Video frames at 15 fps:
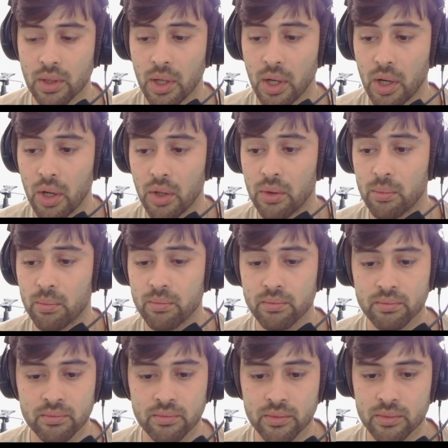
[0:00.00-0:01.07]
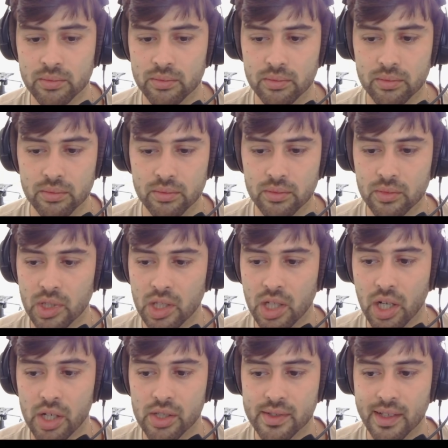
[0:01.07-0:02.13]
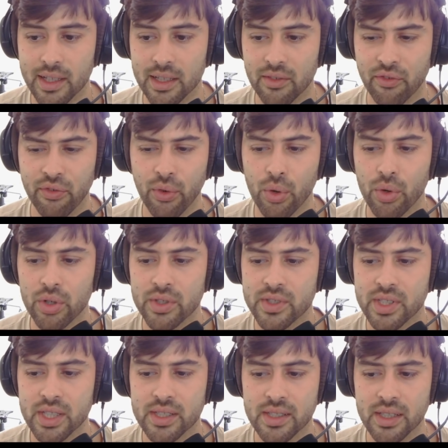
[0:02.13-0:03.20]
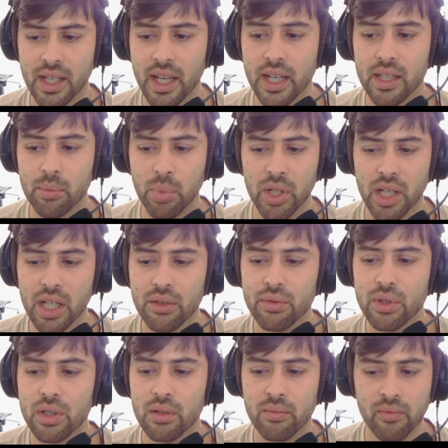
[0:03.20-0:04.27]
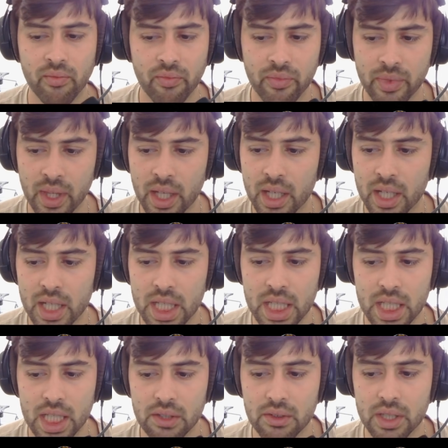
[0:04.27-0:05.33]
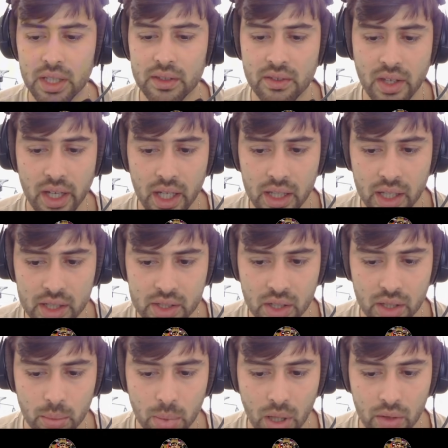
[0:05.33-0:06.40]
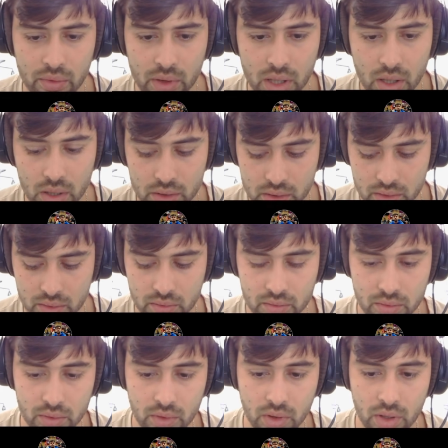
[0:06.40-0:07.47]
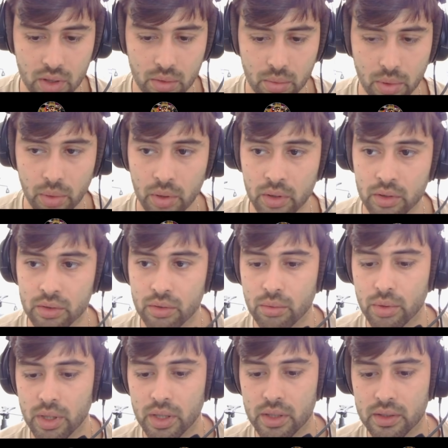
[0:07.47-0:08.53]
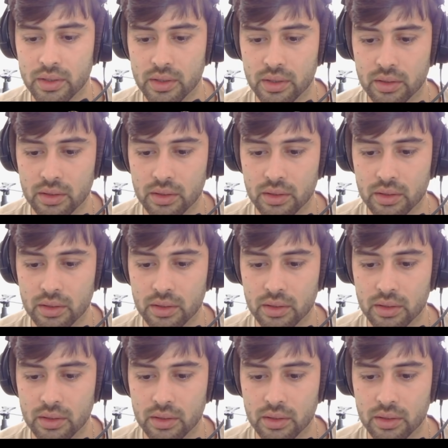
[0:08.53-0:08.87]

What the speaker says: on cards like 4, 6, and 8, but even at 10, he's gonna bluff a lot. Here we want to squeeze.